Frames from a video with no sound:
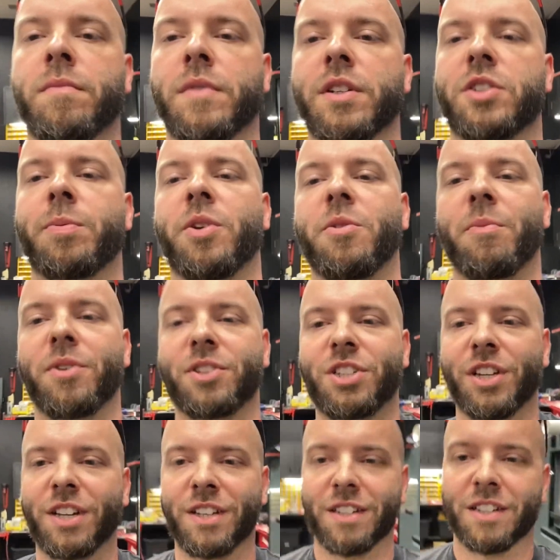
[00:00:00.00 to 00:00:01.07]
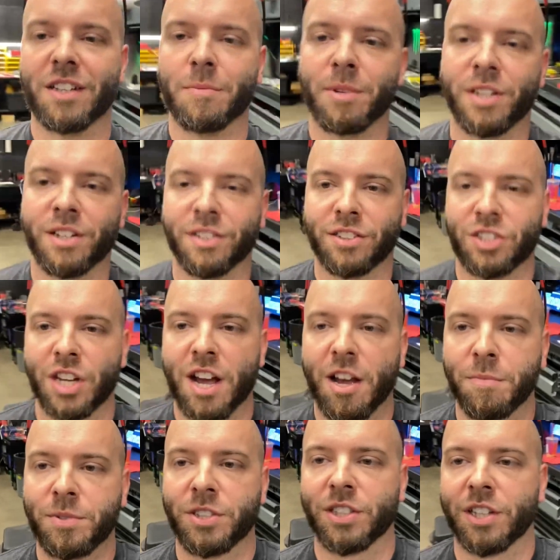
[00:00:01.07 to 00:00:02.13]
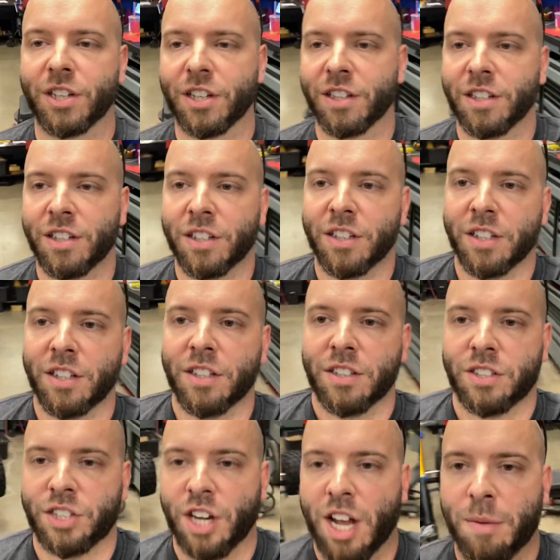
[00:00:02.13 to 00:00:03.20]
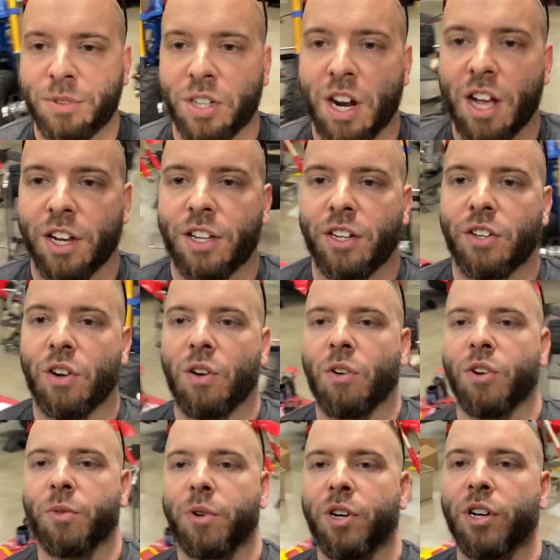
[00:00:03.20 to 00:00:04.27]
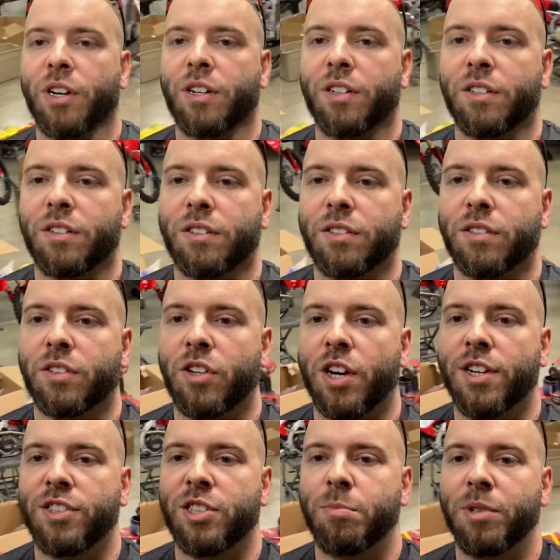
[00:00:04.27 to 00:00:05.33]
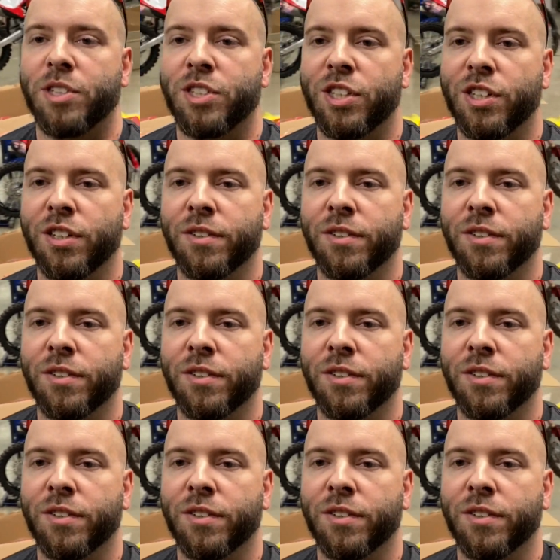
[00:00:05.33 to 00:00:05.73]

pretty much it. I mean, shop's rocking and rolling. We're crazy busy.